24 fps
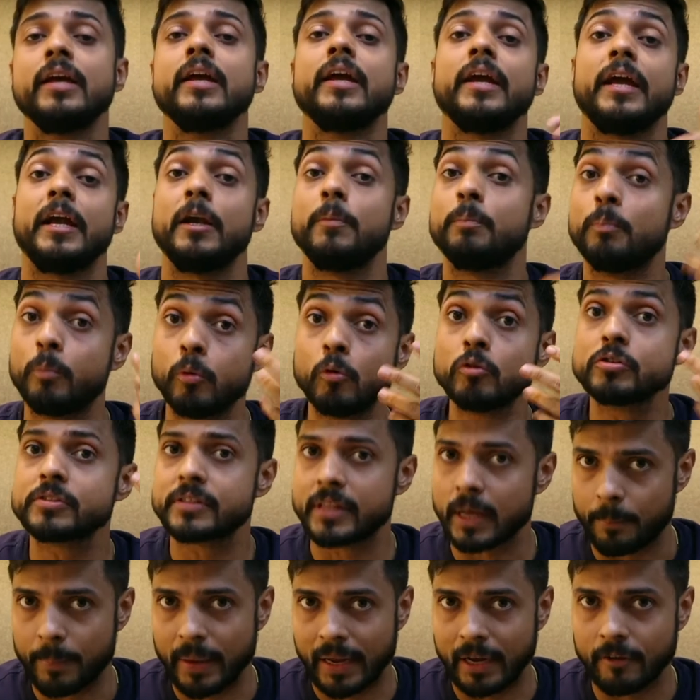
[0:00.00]
It boosts the
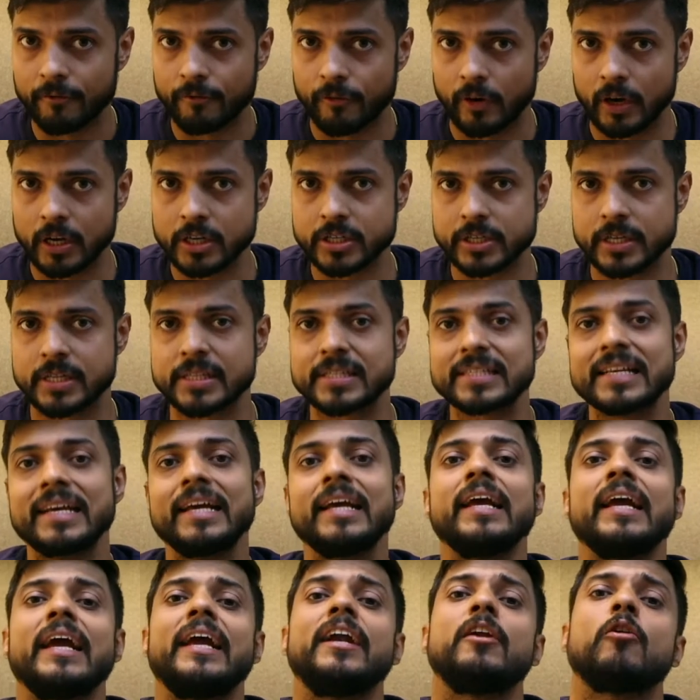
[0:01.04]
brain functions
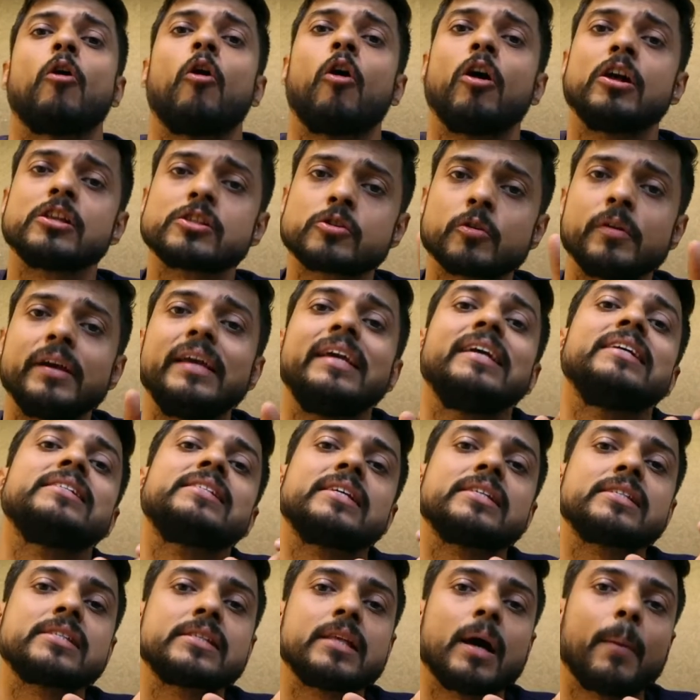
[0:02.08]
and also
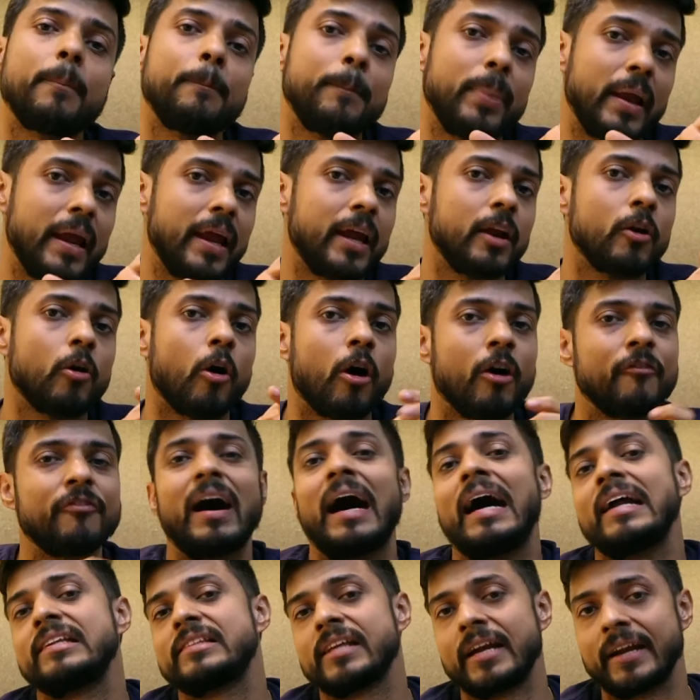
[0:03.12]
eases the pain of
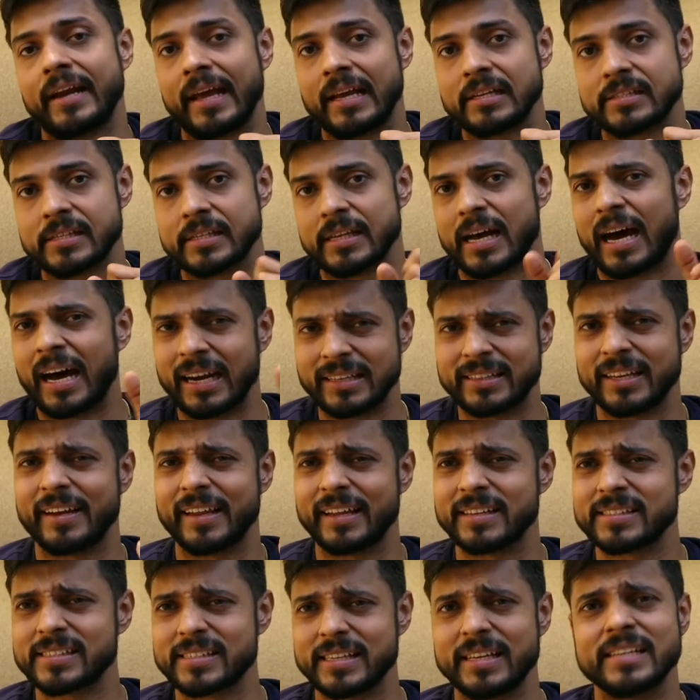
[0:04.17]
arthritis.
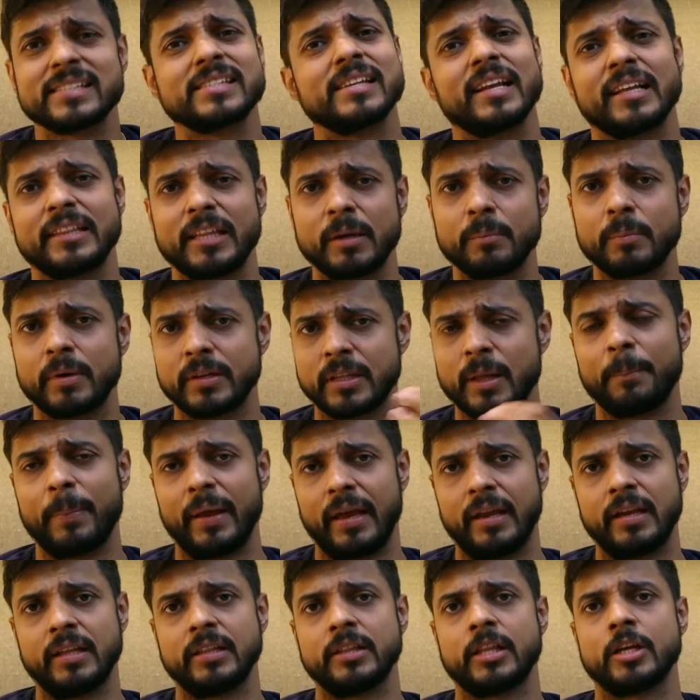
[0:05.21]
Arthritis is nothing but the
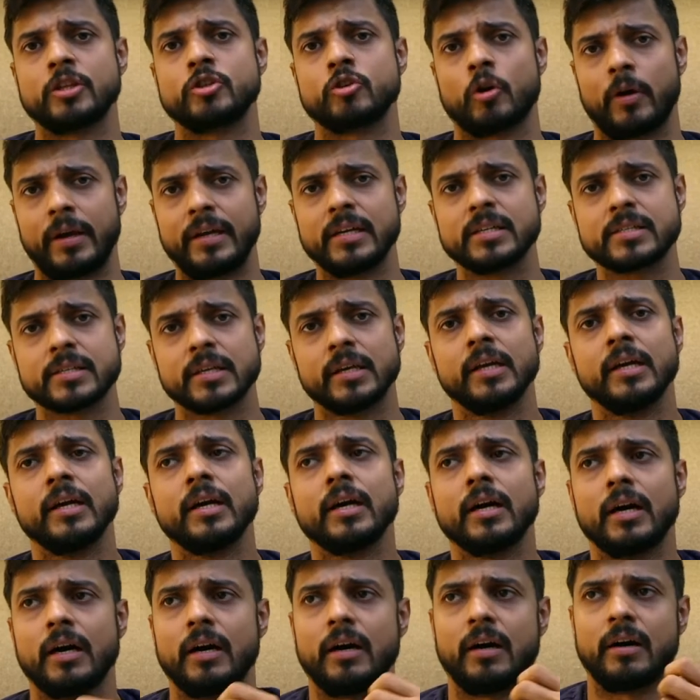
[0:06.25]
pain in the joints.
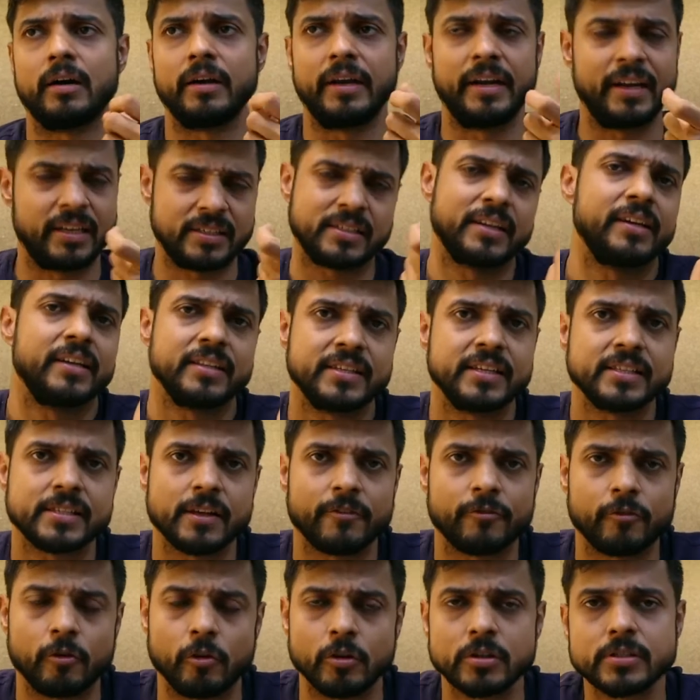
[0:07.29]
It is a disease,
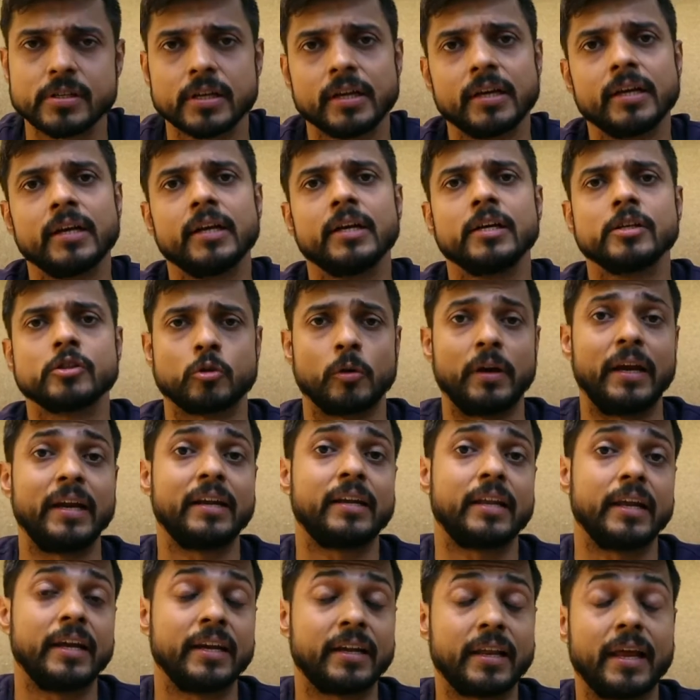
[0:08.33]
of course. So
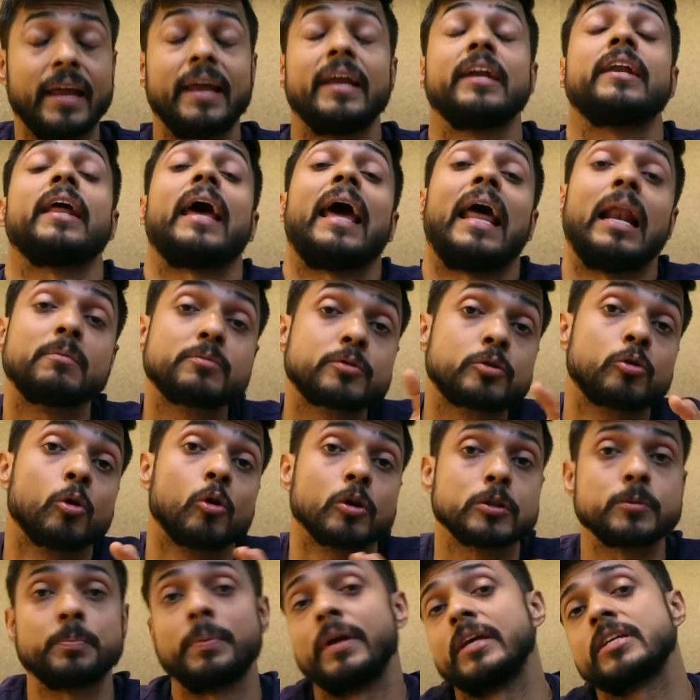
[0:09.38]
it helps
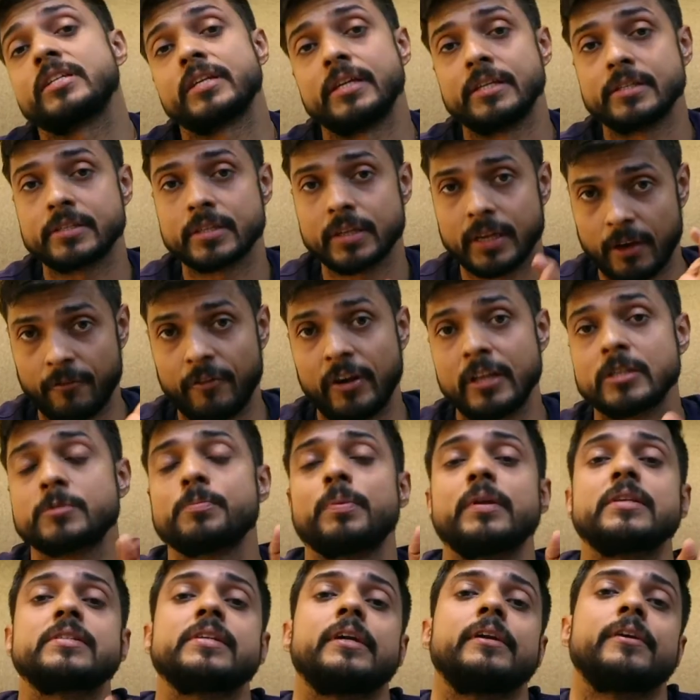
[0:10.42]
those patients if it is
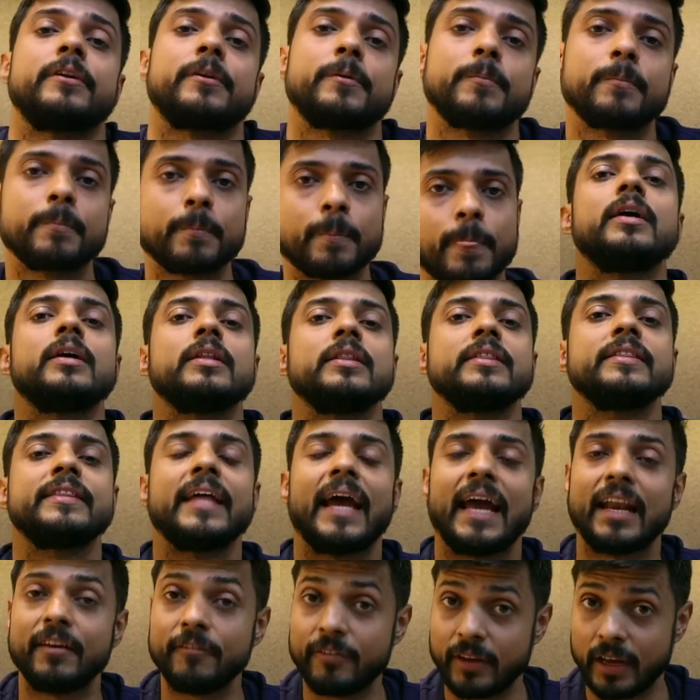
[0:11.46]
present.
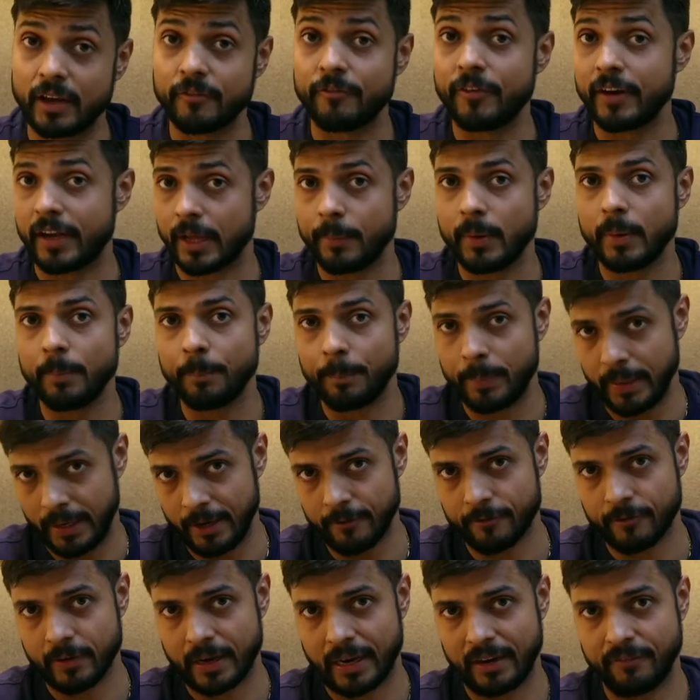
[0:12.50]
Then we have vitamin
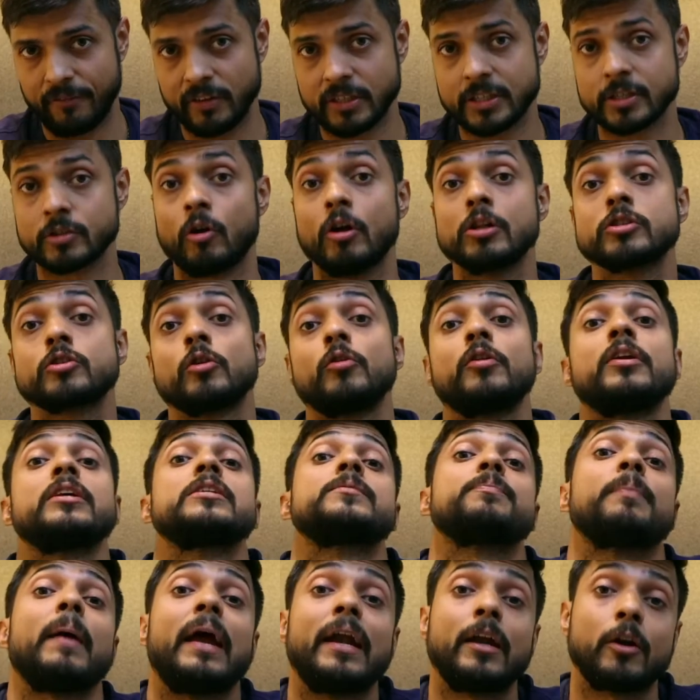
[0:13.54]
B5, which is also known as
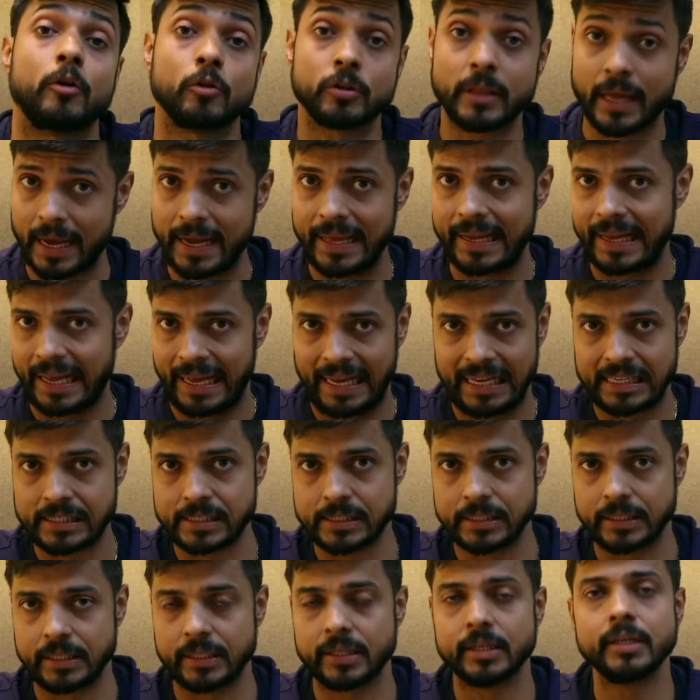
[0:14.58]
pantothenic
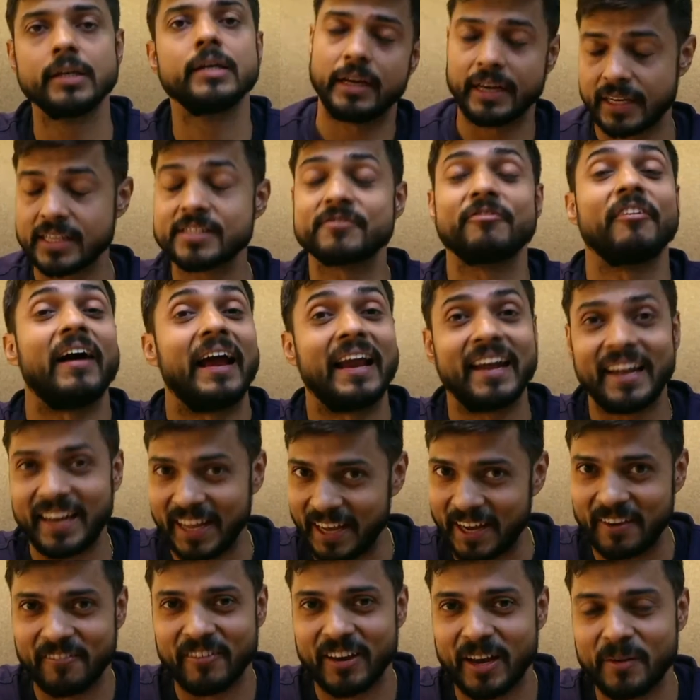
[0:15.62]
acid. It is widely
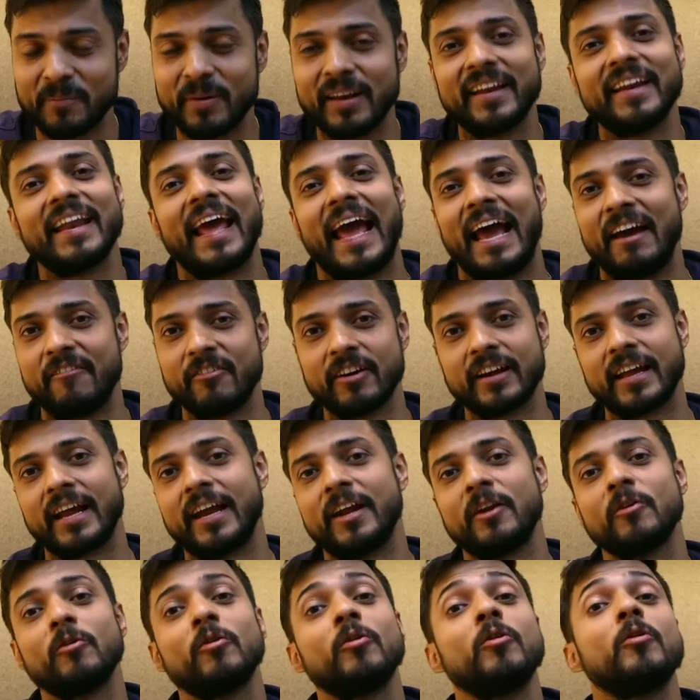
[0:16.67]
available in
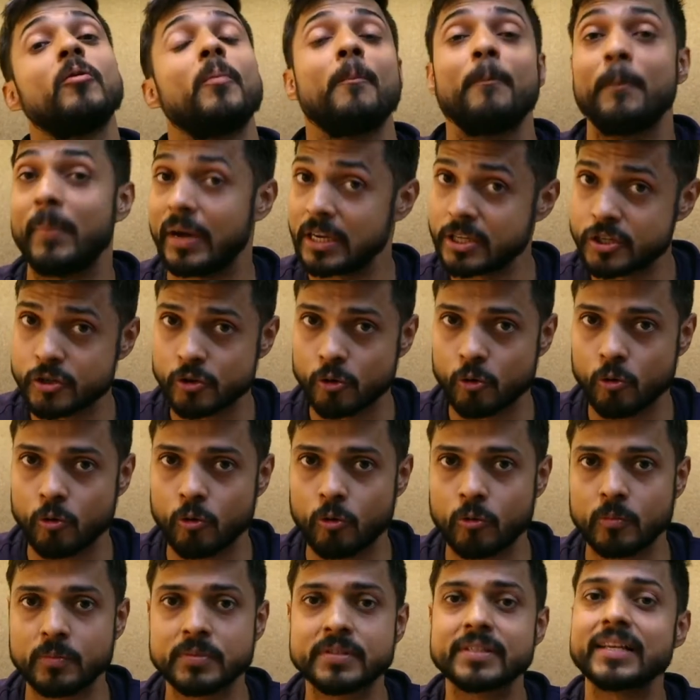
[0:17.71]
avocado,
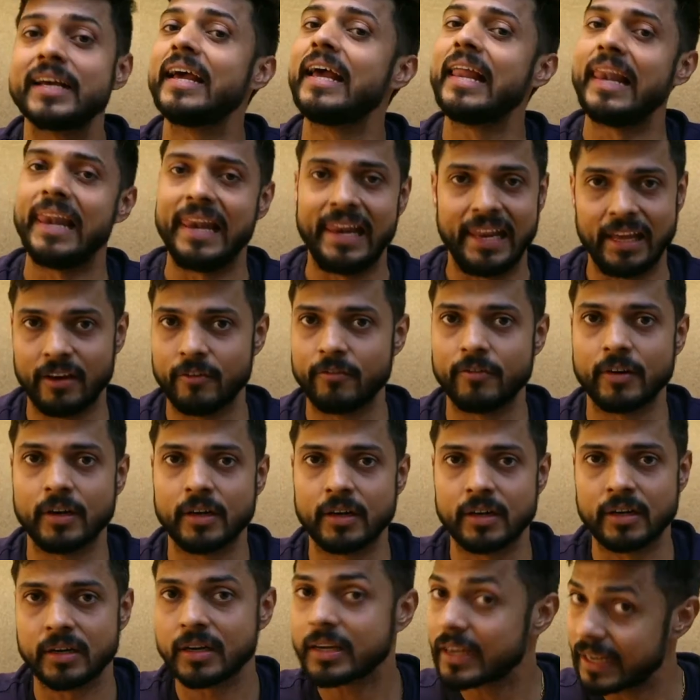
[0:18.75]
mushrooms,
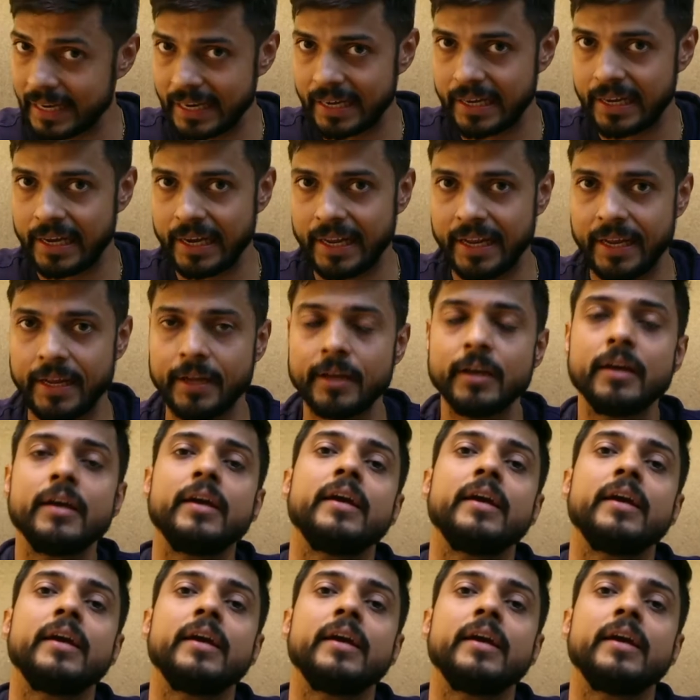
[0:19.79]
liver, kidney.